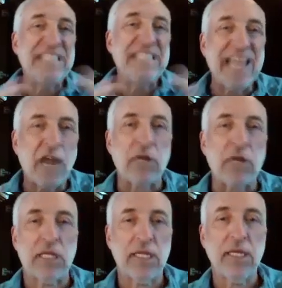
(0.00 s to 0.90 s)

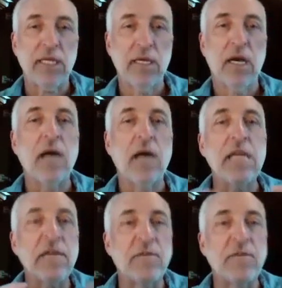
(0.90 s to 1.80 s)
Generically,
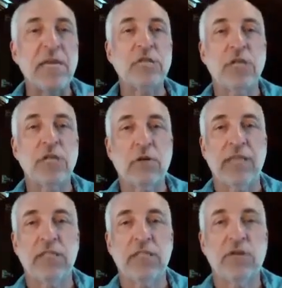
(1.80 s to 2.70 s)
an
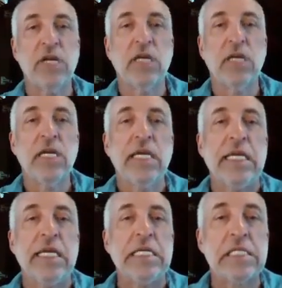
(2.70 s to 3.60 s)
information criteria
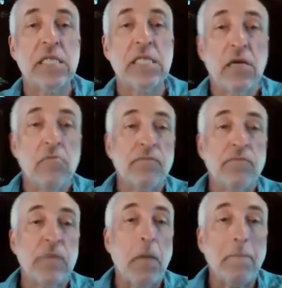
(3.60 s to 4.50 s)
is
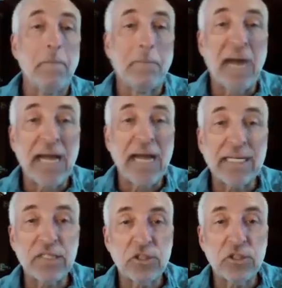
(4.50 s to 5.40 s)

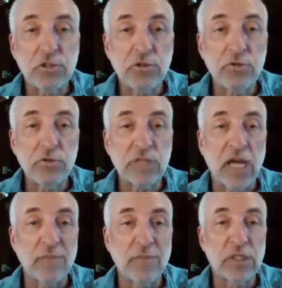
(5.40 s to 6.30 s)
minus
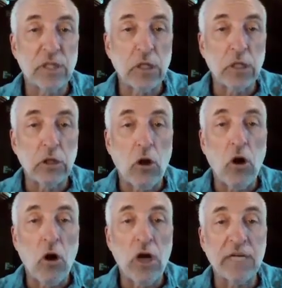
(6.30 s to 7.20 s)
2 times the
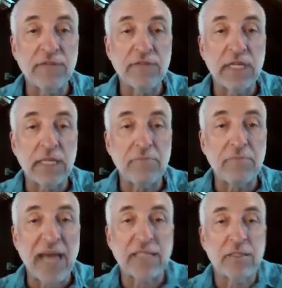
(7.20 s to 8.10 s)
log of
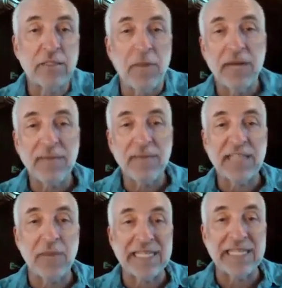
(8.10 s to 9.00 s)
the
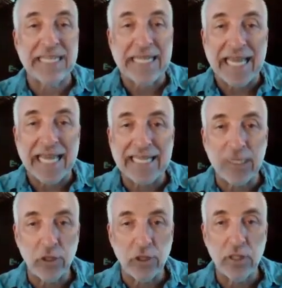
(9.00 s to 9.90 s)
maximized
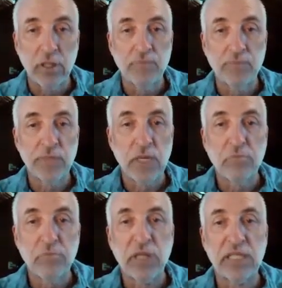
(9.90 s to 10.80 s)
likelihood
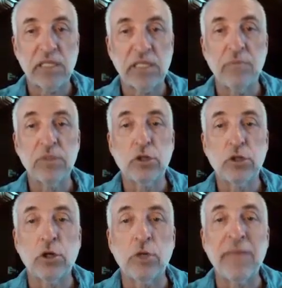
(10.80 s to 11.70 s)
plus
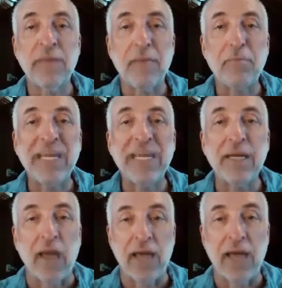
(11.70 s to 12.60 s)
some term
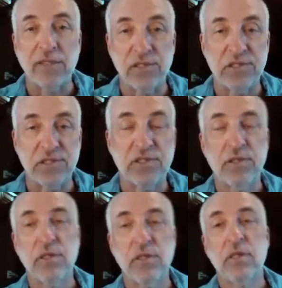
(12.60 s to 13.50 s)
that
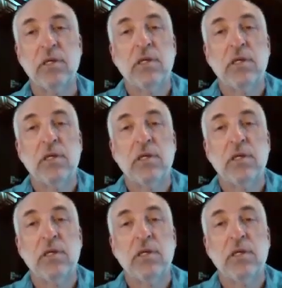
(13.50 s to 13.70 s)
penalizes